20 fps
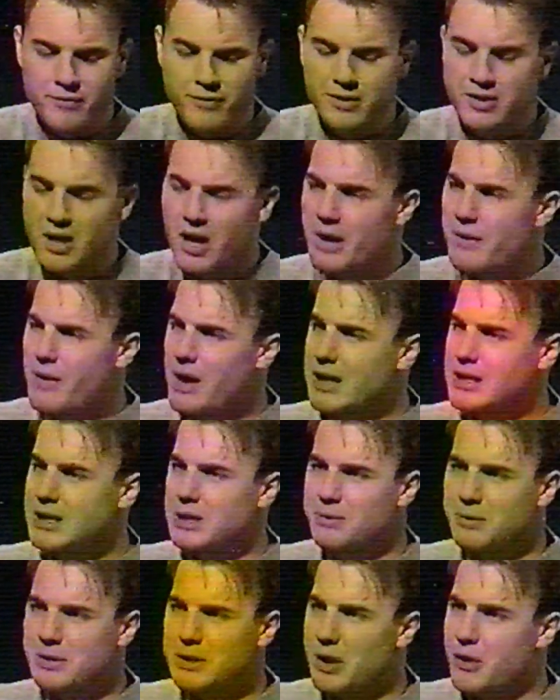director
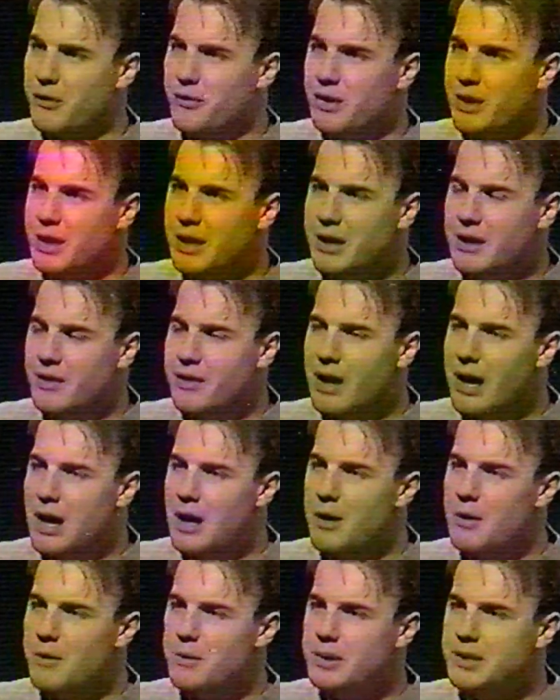was lovely, and that
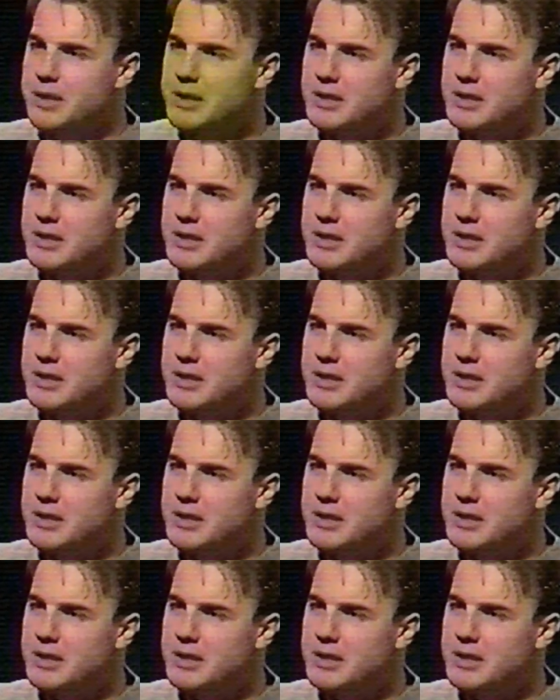always